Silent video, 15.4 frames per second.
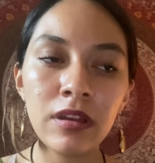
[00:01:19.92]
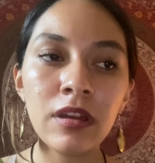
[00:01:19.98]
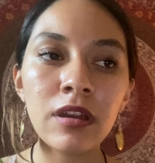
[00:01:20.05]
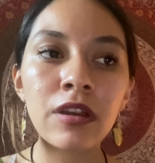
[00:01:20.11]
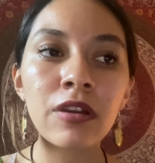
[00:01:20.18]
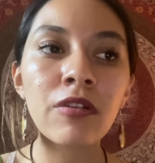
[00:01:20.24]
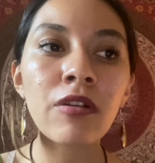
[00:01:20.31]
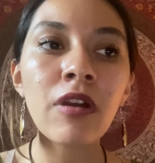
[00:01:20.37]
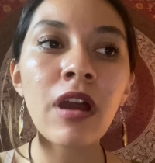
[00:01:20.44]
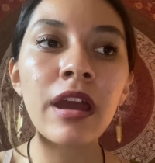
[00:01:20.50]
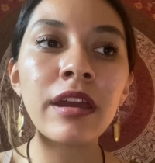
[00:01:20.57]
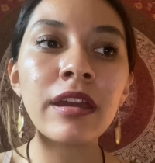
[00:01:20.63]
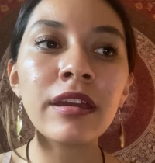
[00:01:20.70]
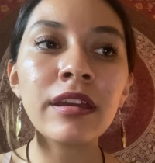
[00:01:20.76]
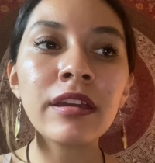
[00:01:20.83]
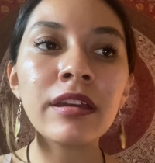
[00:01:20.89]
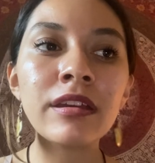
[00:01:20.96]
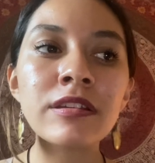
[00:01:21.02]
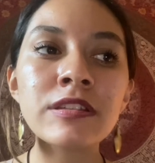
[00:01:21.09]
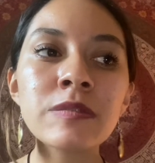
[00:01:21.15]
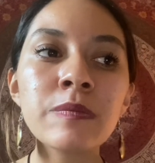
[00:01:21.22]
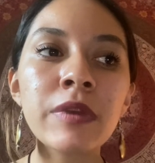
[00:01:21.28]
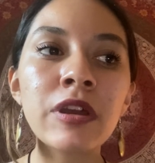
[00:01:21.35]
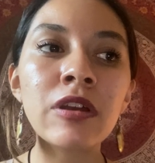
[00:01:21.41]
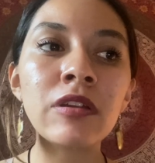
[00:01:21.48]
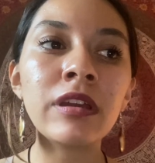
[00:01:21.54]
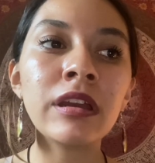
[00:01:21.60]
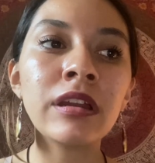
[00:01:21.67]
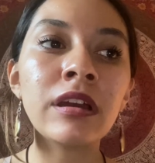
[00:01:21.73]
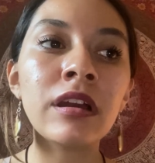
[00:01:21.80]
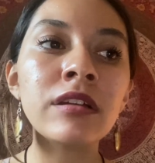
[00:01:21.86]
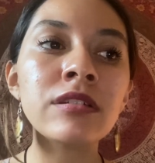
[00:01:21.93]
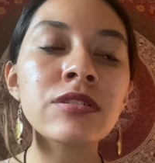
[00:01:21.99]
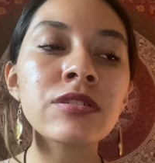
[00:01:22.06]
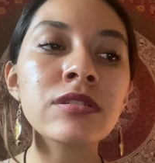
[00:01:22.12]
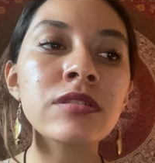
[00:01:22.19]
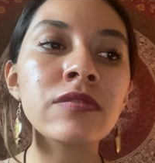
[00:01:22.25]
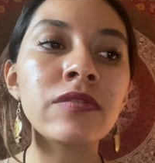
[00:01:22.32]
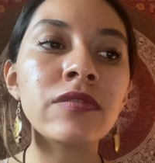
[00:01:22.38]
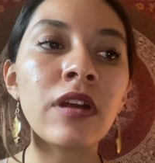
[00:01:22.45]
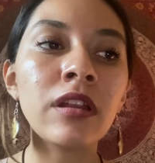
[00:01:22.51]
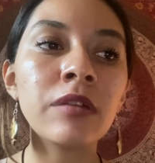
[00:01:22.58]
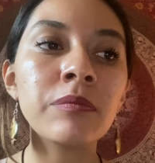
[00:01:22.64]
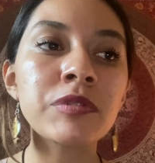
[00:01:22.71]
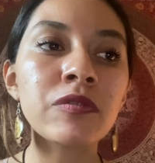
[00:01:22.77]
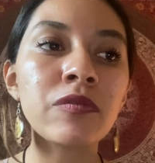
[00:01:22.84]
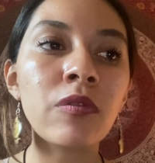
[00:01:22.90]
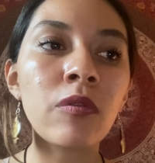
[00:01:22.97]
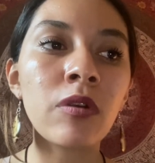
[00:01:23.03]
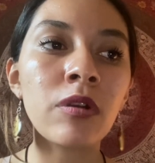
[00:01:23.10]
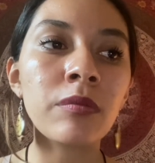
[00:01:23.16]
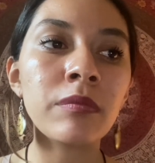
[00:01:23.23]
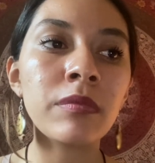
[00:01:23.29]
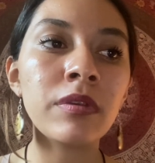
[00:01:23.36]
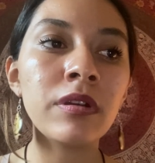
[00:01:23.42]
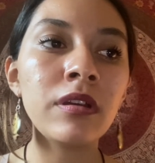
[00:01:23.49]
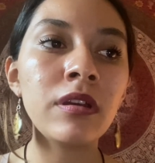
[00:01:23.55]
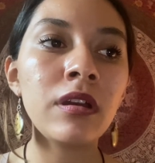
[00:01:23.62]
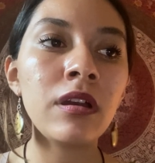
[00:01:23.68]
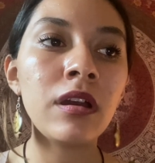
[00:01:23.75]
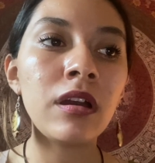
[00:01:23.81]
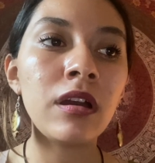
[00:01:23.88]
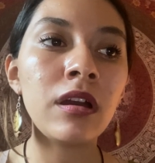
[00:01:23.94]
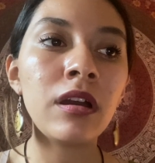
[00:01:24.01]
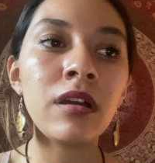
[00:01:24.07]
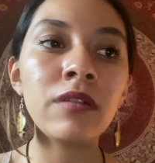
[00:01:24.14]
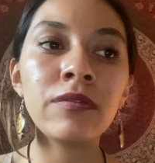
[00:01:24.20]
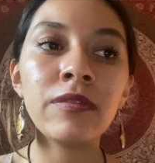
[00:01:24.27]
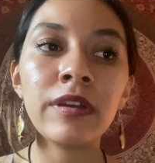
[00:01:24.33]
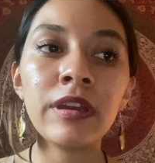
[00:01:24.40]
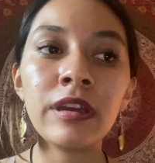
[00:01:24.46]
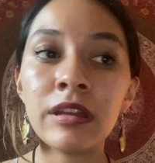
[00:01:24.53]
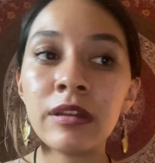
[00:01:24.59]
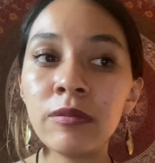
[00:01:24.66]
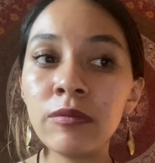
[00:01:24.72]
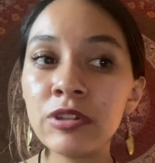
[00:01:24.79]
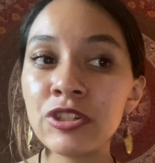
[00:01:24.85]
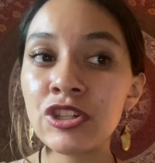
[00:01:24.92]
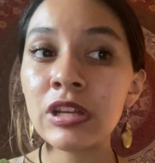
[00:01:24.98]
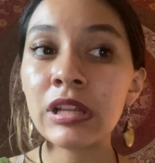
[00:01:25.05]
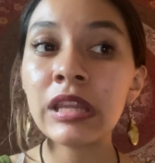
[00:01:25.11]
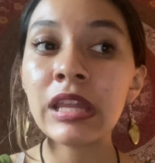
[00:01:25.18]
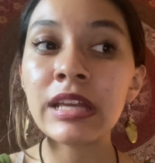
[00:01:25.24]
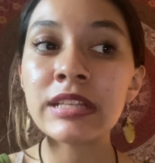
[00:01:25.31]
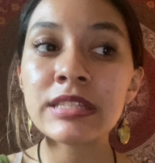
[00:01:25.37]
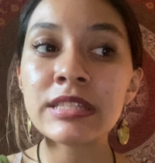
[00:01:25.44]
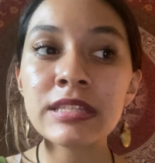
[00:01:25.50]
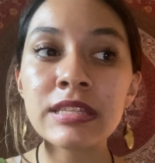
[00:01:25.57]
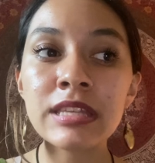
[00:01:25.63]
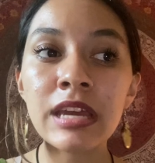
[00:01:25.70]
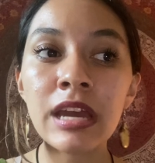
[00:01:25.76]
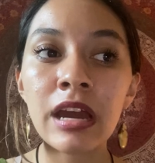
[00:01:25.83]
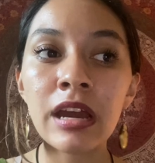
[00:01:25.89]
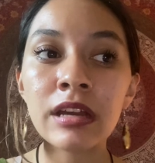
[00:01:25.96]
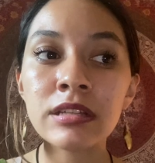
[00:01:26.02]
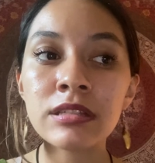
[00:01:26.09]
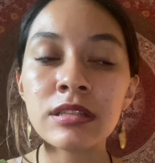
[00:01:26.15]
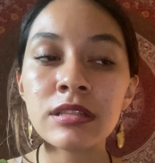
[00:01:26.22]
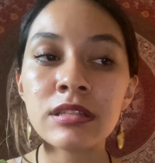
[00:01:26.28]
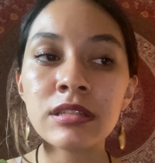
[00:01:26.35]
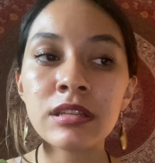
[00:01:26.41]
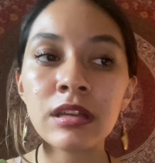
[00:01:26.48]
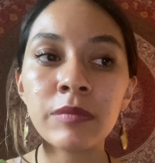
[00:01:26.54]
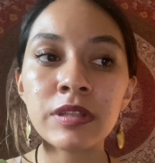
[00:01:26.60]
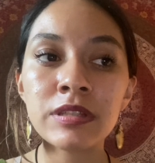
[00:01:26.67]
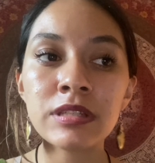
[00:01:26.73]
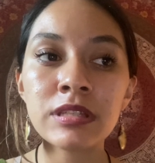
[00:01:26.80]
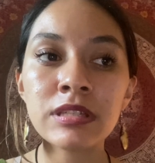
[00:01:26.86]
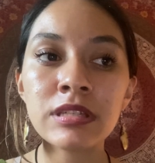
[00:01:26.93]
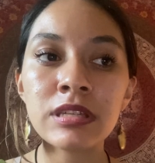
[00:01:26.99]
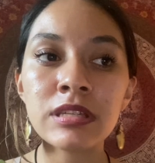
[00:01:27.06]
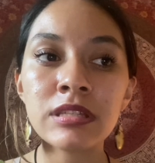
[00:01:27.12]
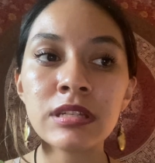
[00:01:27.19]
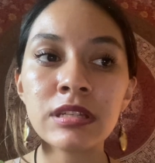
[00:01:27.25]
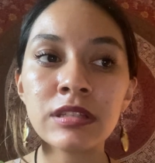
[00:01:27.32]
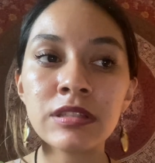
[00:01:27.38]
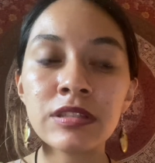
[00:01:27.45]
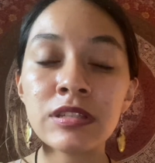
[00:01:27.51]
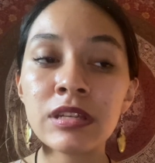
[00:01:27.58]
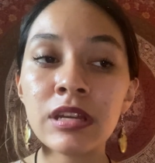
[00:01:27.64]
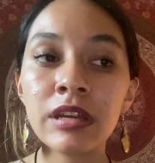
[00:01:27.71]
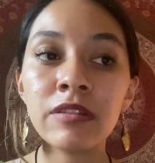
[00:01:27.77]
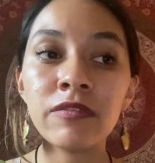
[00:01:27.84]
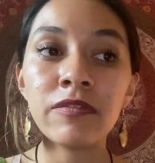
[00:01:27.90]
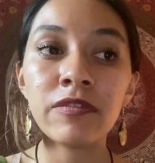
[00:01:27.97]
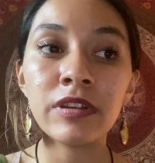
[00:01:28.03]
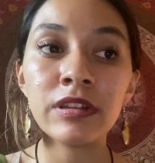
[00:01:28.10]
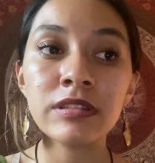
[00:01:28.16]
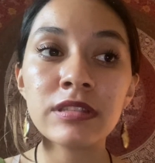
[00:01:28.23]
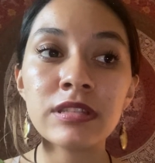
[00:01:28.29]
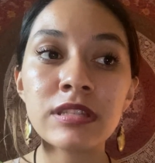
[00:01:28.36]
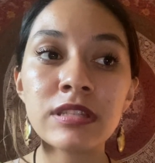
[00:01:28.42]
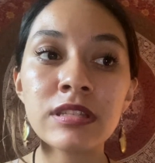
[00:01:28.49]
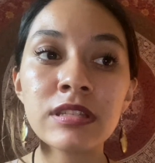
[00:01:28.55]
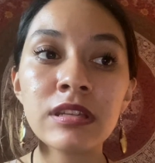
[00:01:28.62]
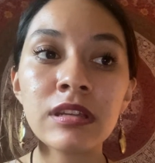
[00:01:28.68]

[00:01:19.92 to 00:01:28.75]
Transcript: Crying is merely an underdeveloped form of it which cleanses the eyes and summons assistance to infants.